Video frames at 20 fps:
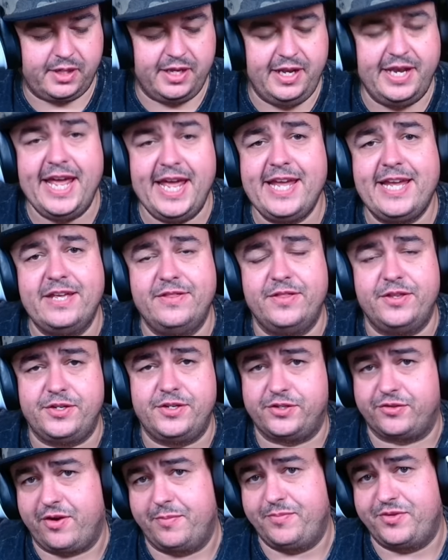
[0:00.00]
Link in the
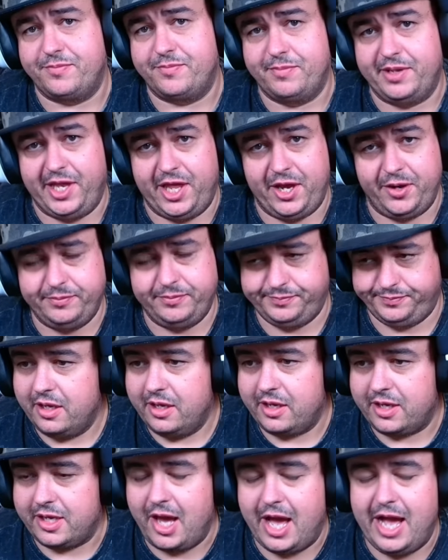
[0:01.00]
description below.
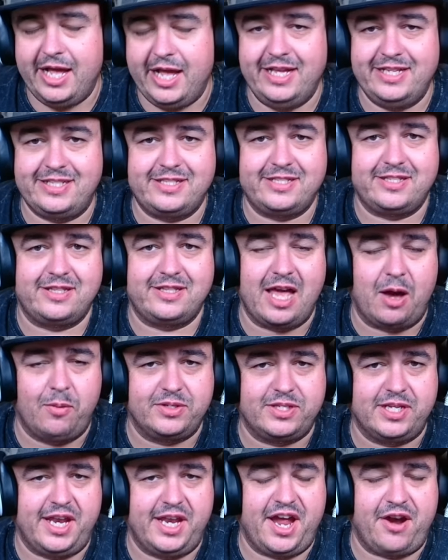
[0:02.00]
Guys, that
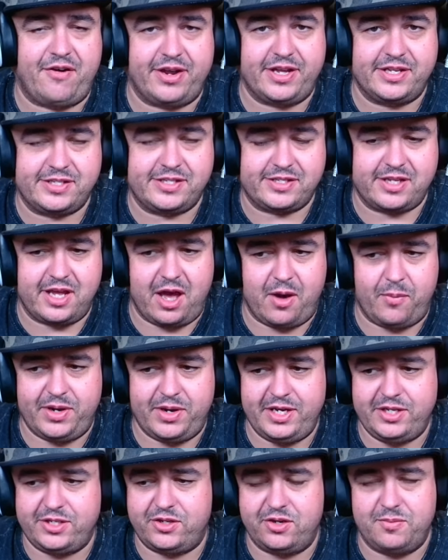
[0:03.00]
was hilarious. We
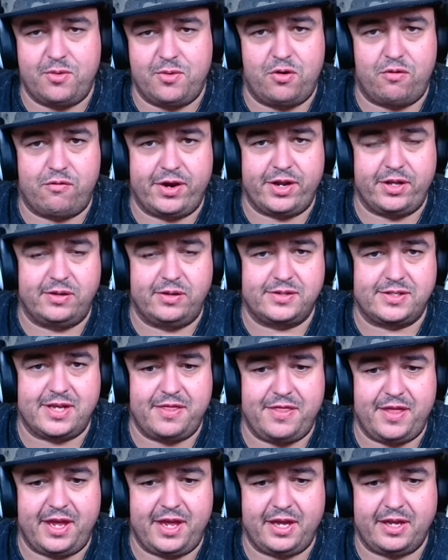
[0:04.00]
need to do more reels, I
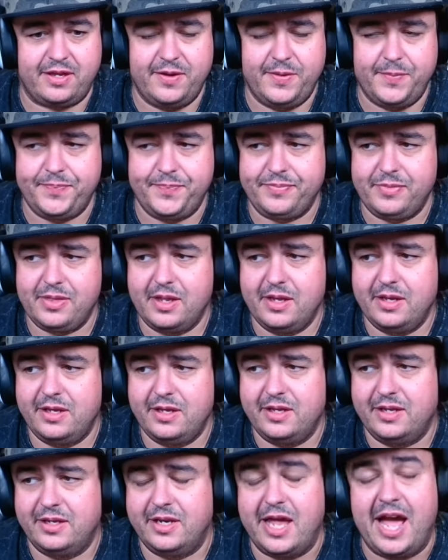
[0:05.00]
think.
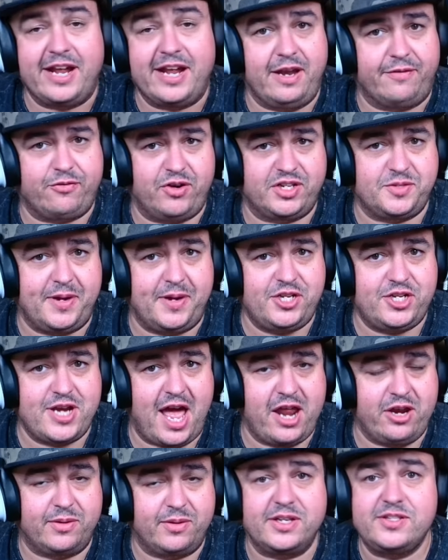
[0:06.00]
Like, love, crest my
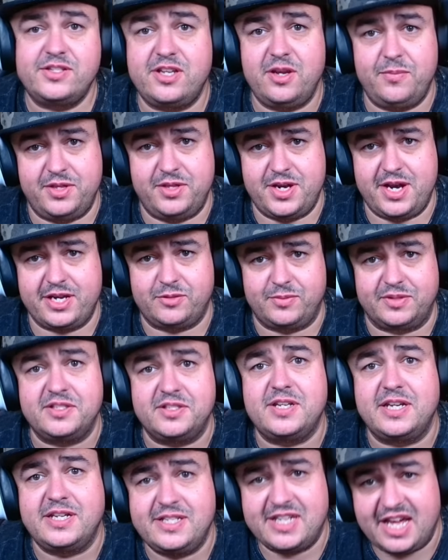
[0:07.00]
channel, and I'll see you in the next one.
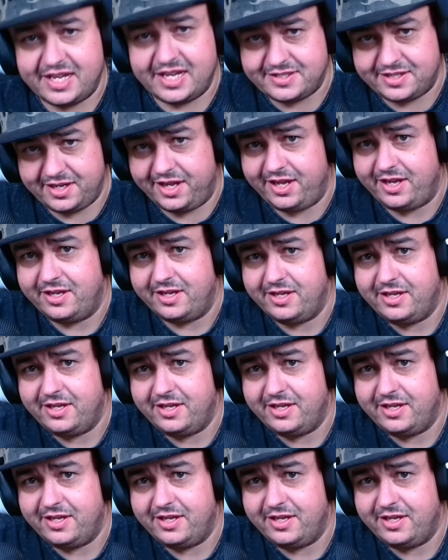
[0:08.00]
Stay dazzling.